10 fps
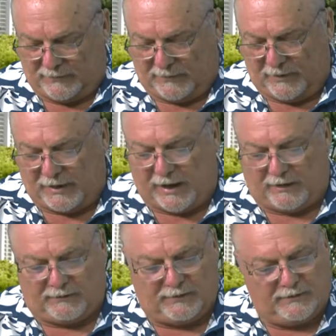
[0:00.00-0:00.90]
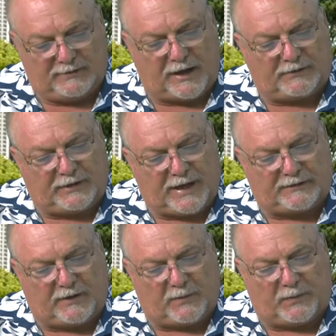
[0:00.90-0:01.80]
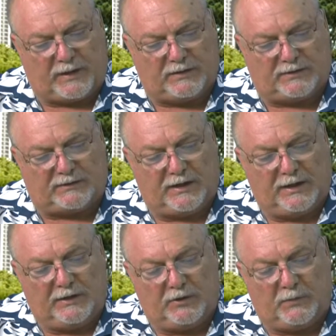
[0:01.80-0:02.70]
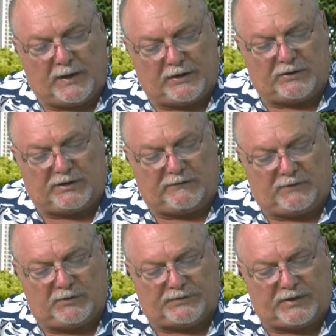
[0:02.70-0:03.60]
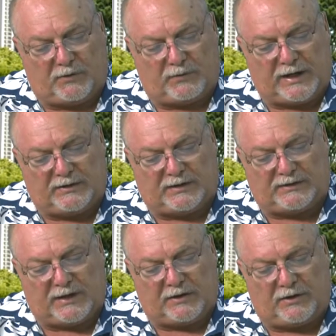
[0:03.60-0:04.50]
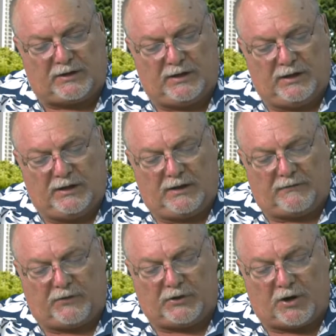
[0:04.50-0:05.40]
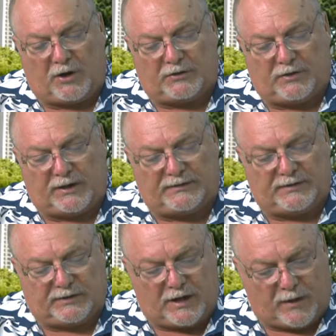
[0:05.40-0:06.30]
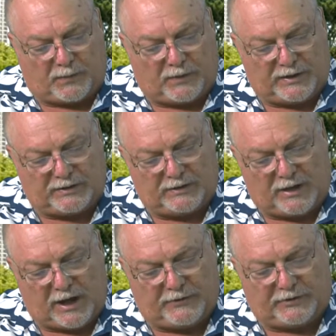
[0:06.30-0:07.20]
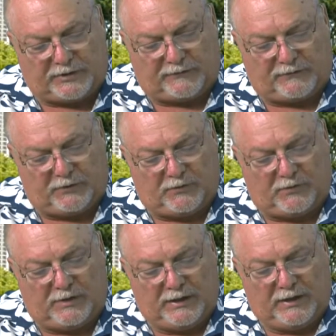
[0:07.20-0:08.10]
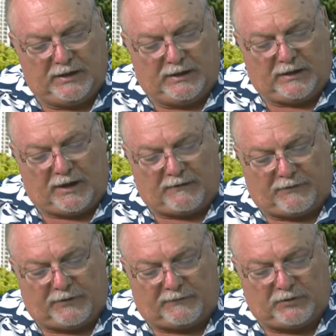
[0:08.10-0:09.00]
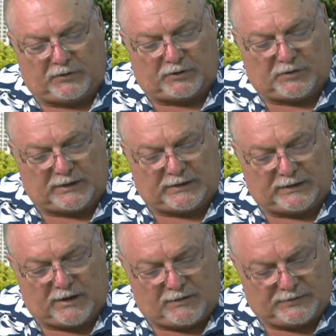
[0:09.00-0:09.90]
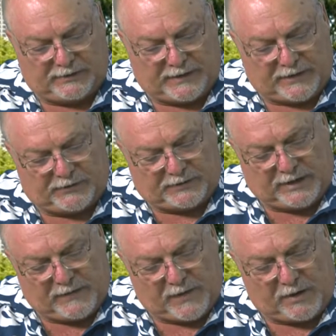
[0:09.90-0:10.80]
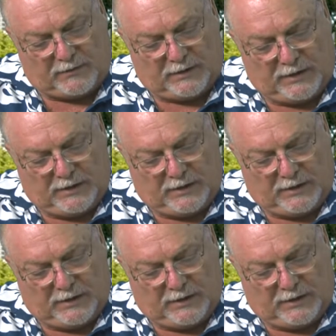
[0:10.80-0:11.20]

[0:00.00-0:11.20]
Okay, down to the last couple pages. Loop Energy fuel cell range extender for yard trucks is in operation. Hydrogen fuel for the future truck technology letters came out.